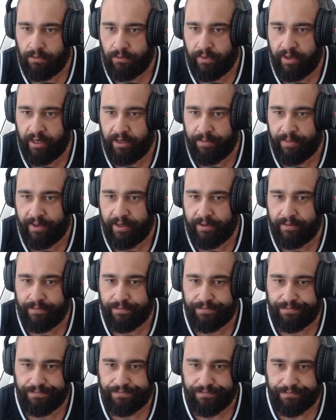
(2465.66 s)
And wait, I wait.
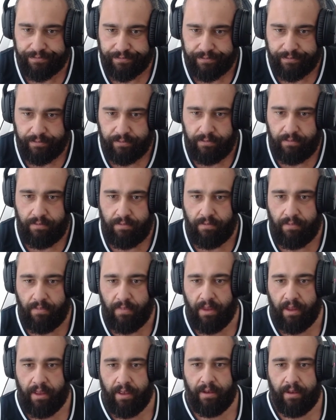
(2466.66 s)
Feel right.
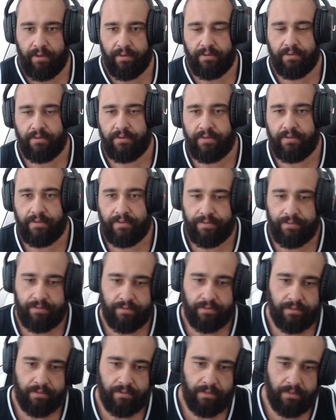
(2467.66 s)
Welcome
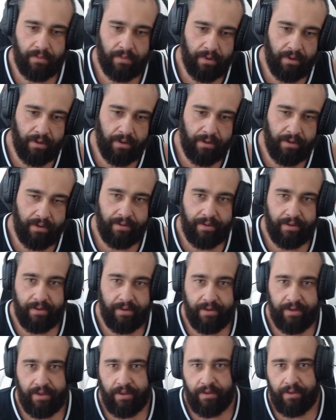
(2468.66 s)
to the Handsome
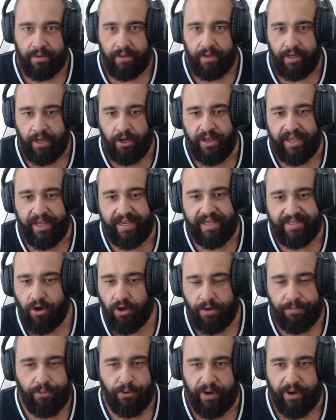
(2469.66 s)
Chatters. You know, he's not
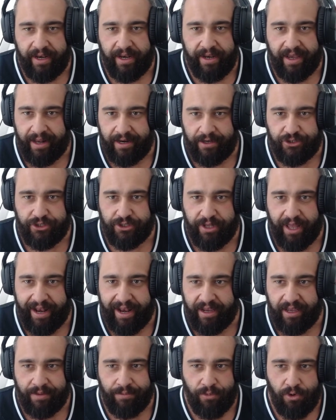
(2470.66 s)
going to put any kind of
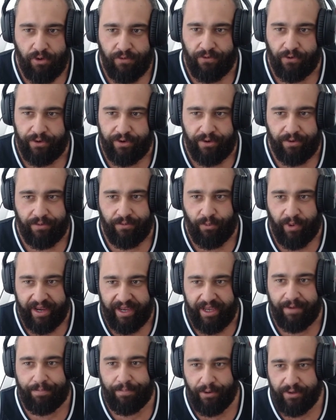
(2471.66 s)
shenanigan move on you. When
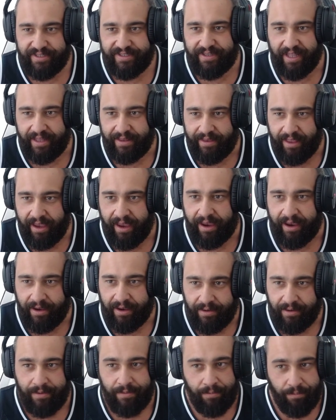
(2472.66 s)
he puts that thing,
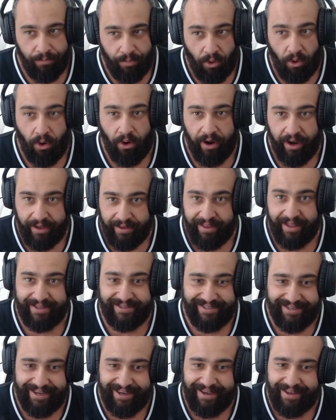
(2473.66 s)
boy,
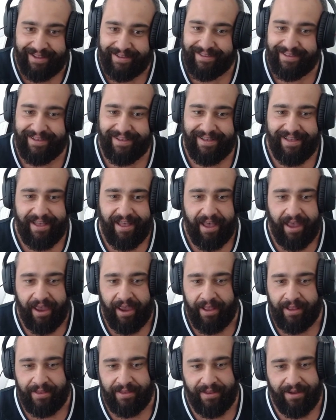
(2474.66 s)
that's in.
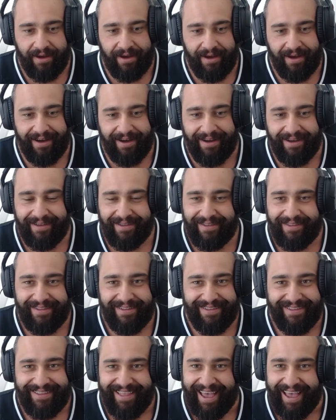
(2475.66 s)
And
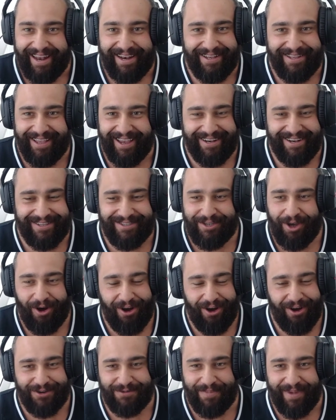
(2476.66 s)
it's
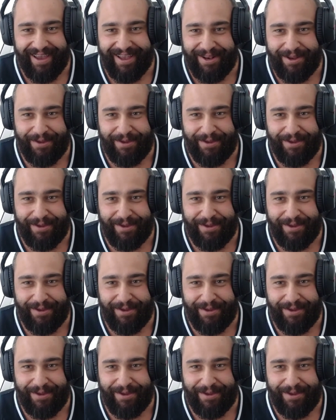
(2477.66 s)
hard, man.